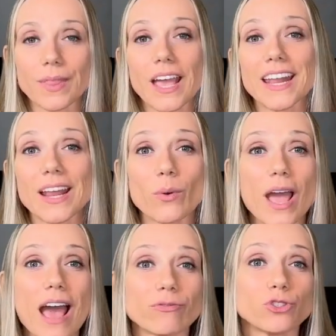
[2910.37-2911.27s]
And now I
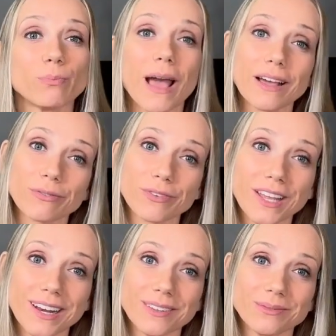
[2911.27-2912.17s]
have to
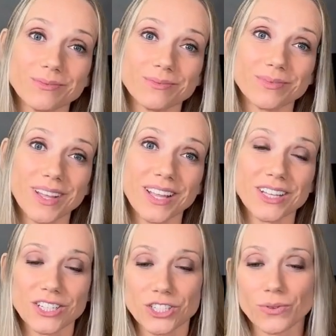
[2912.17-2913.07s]
backfill.
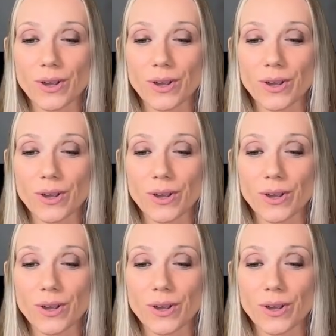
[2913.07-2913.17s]
So